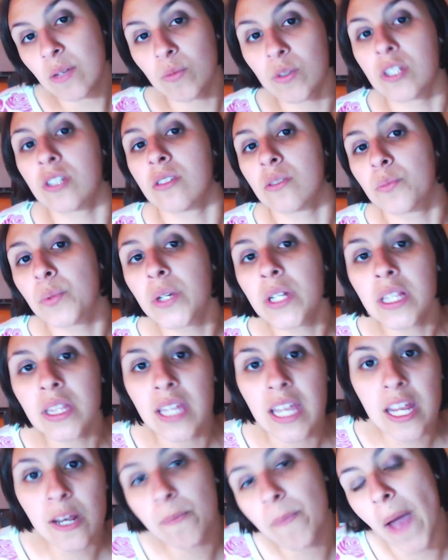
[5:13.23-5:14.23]
which is a pretty
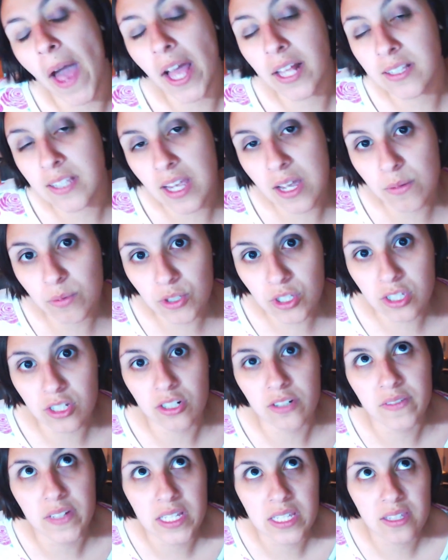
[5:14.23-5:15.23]
laid-back table
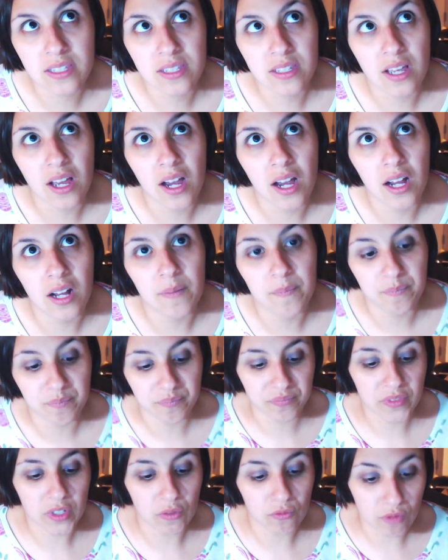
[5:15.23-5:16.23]
service
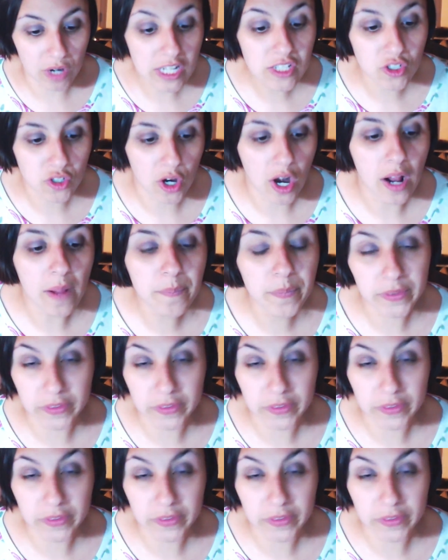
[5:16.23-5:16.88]
restaurant.